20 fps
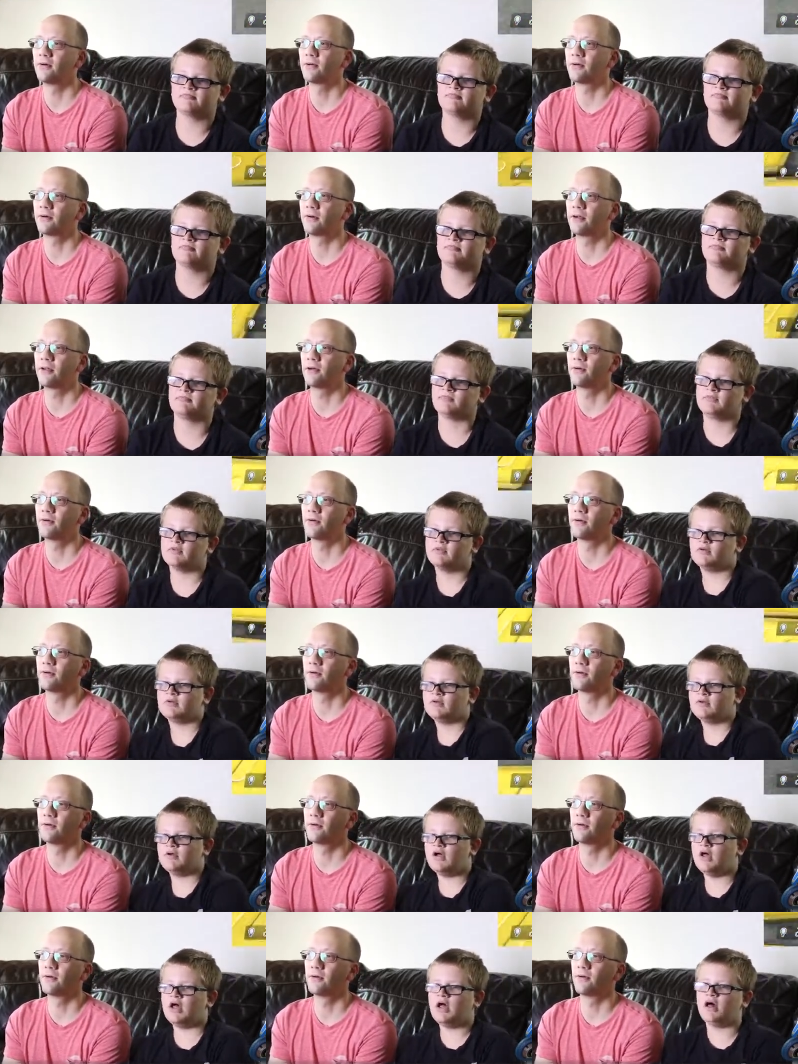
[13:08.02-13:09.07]
Speaker 1: Where are you?
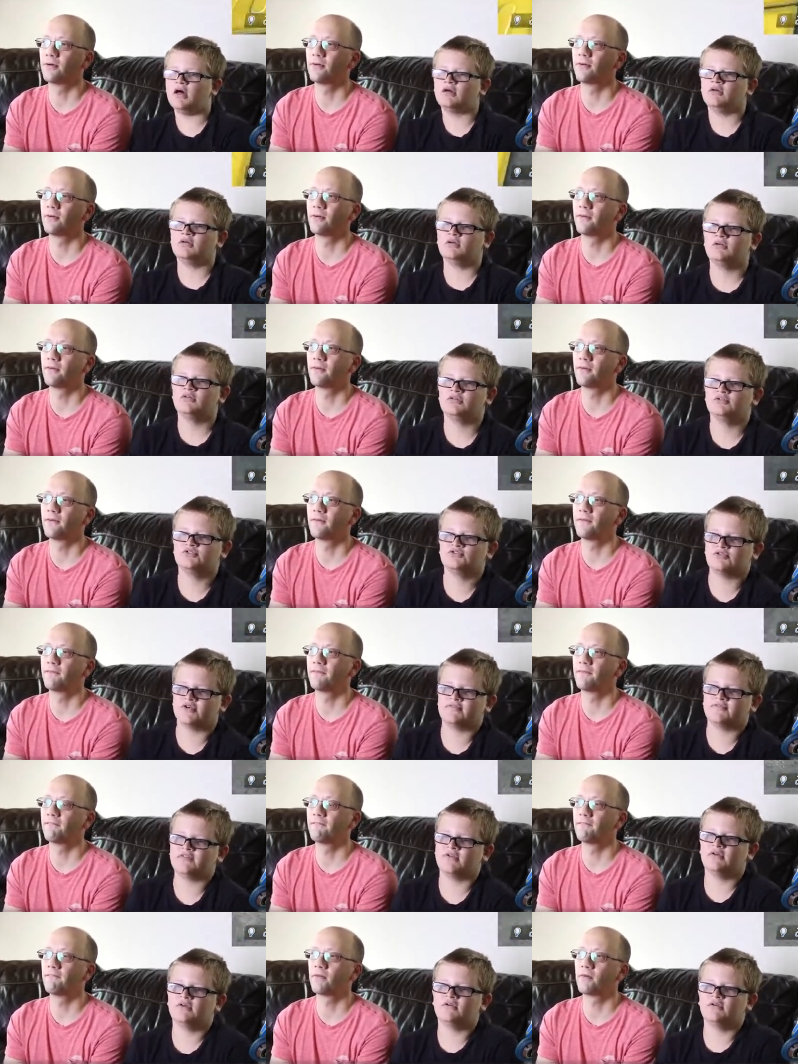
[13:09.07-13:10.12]

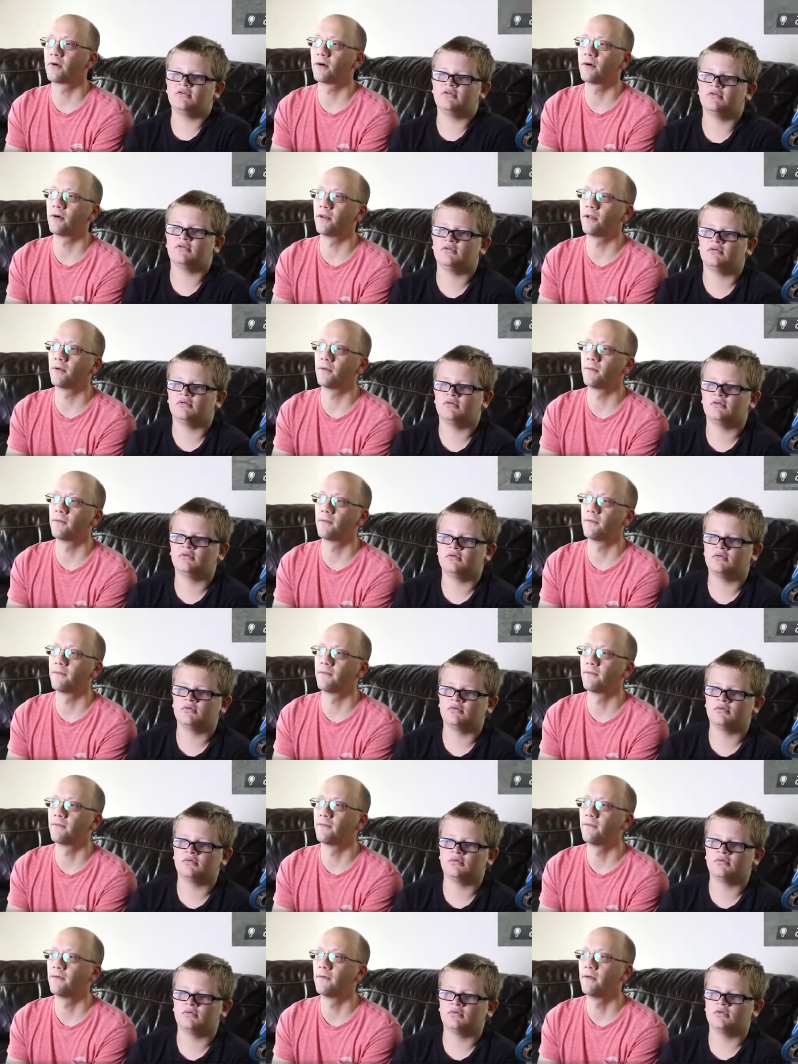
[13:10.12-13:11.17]
Drift. Where are you?
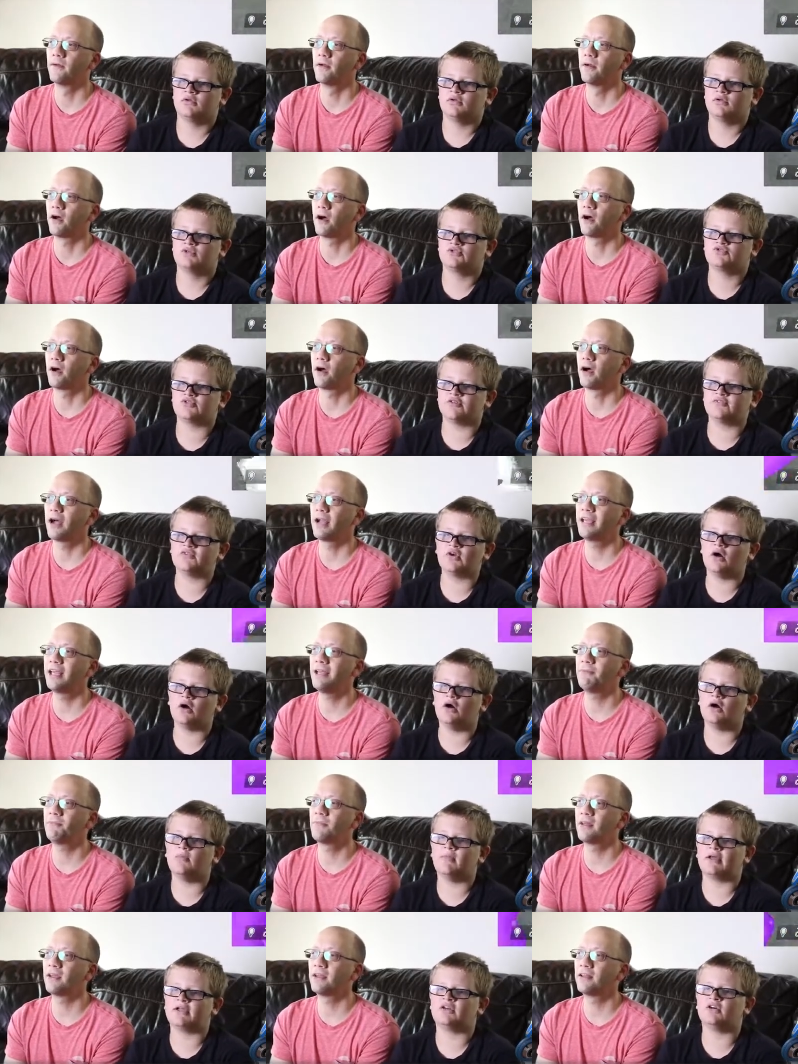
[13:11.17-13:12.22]
Drift.
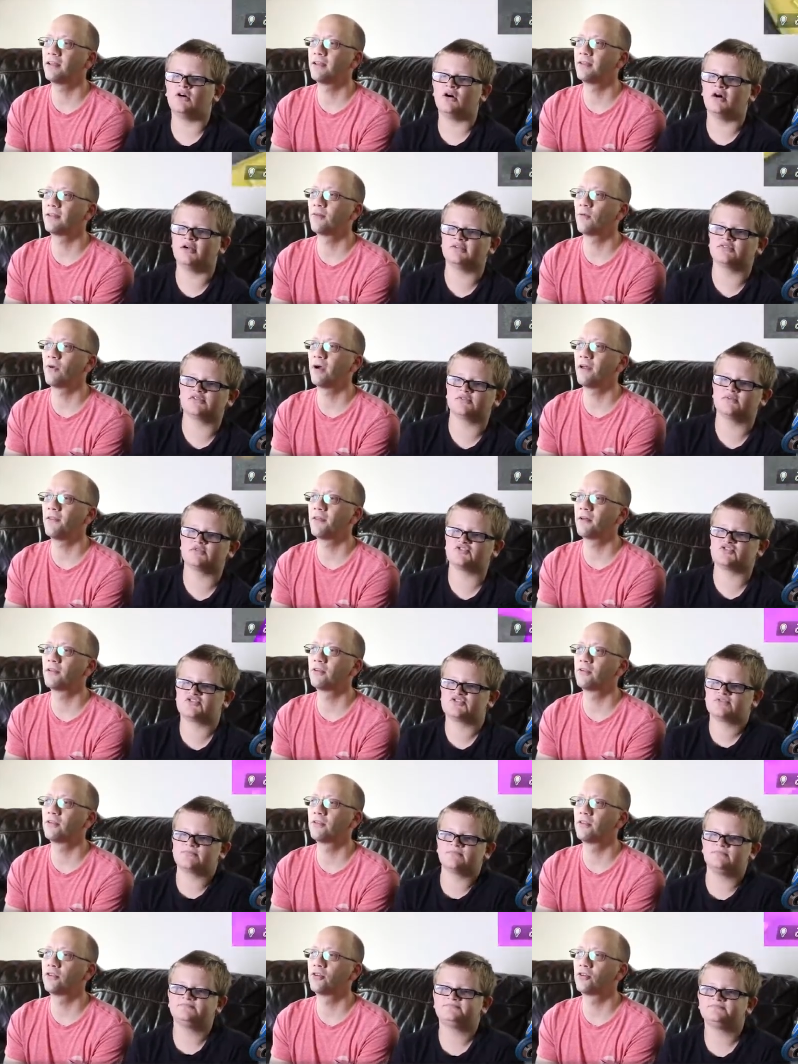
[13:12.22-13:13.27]
Oh my god. The way
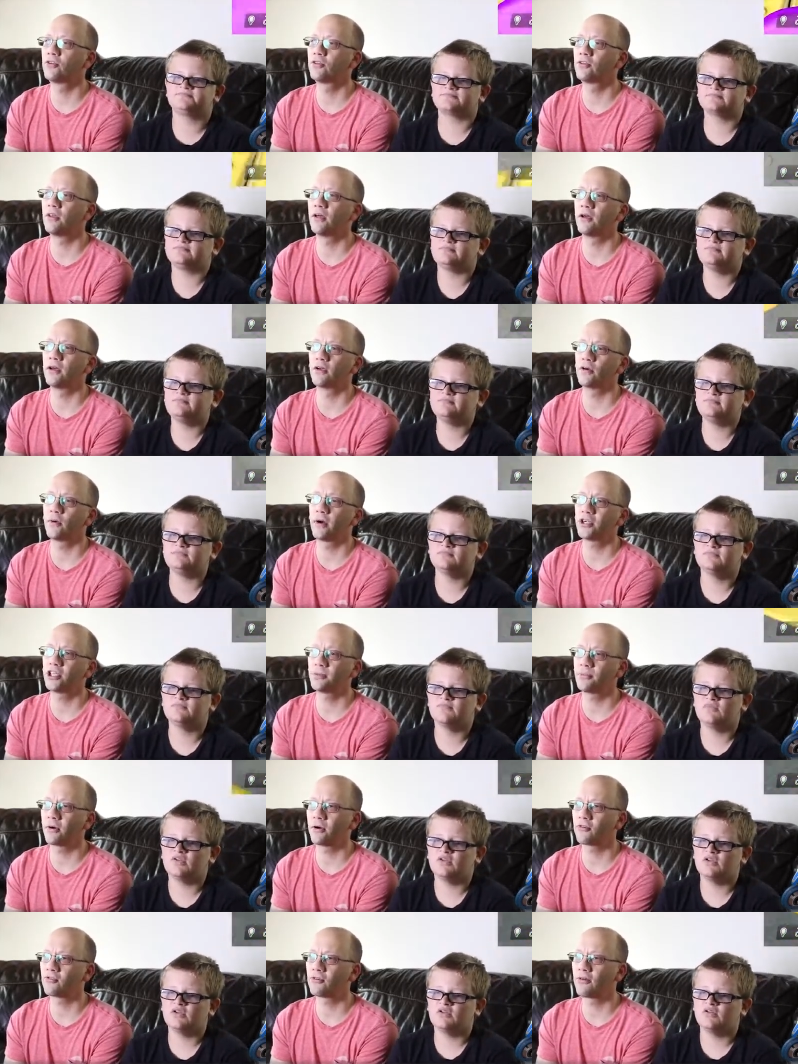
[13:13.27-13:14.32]
that the
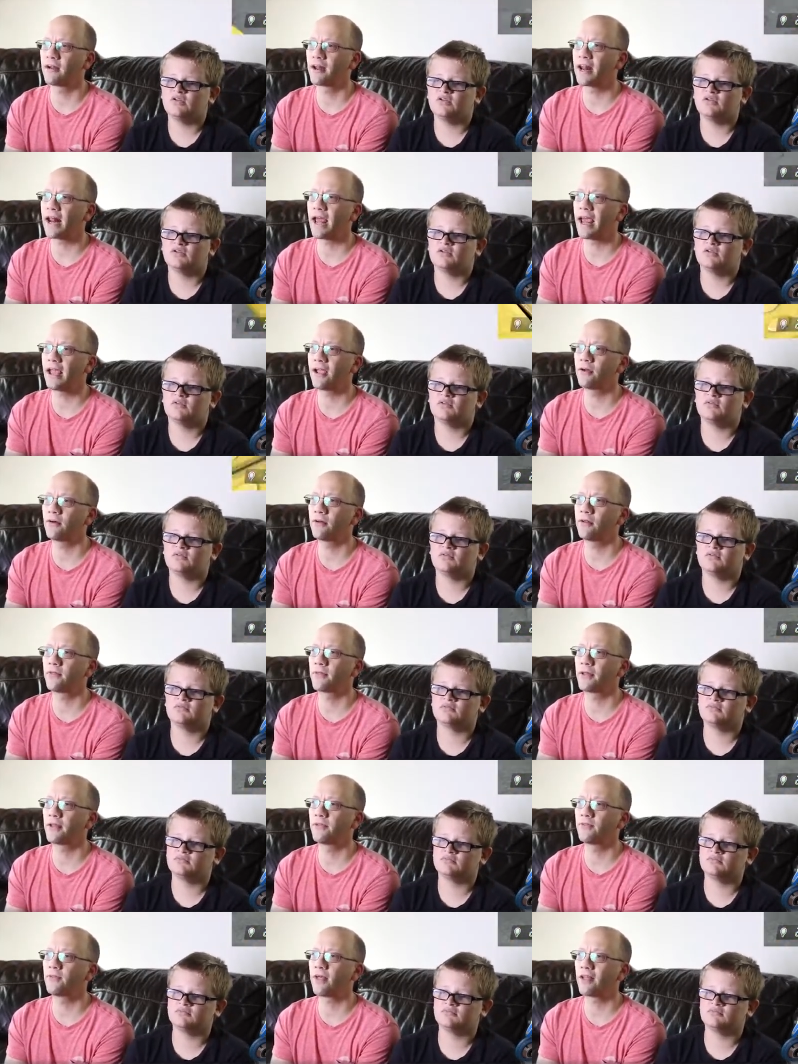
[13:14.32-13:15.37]
question marks are at an angle,
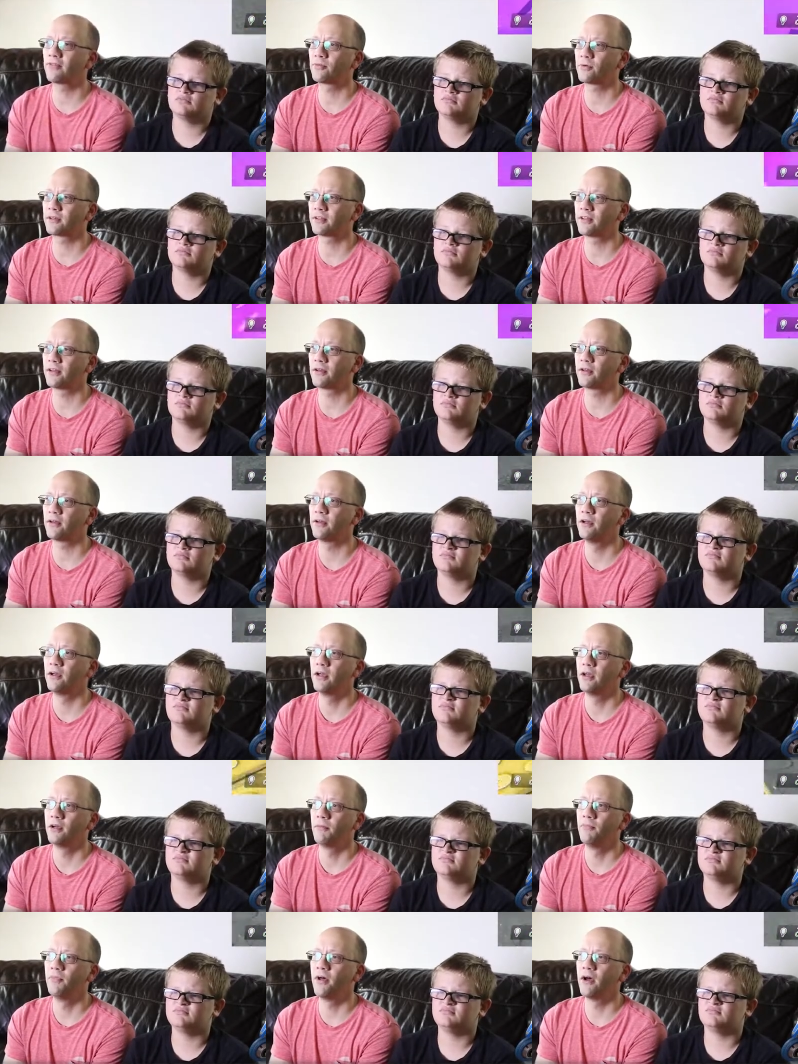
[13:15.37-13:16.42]
that's what the
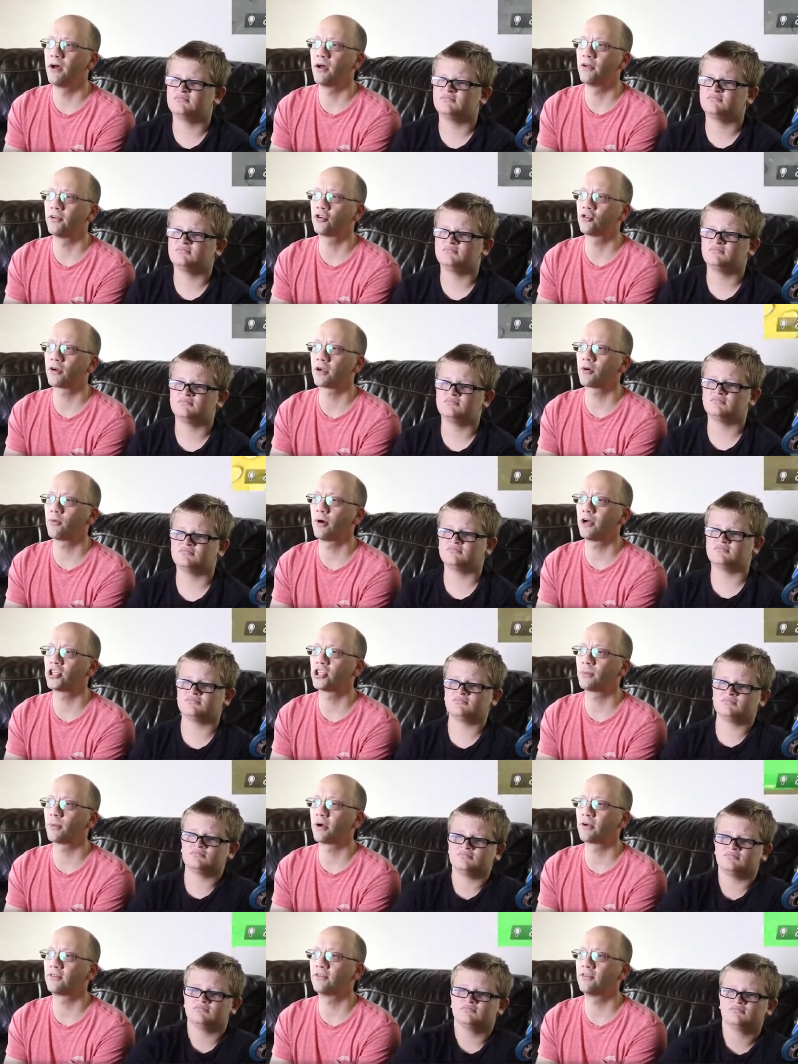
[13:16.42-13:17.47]
trick
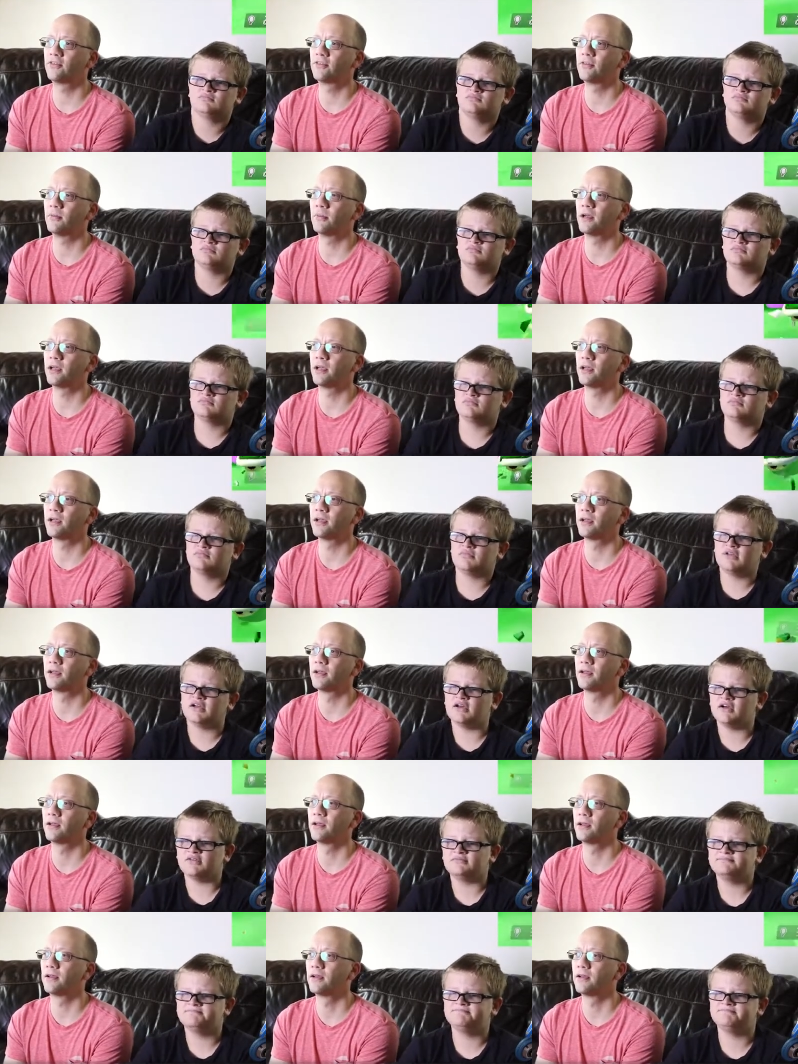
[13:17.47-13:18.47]
question marks used to be. Yeah.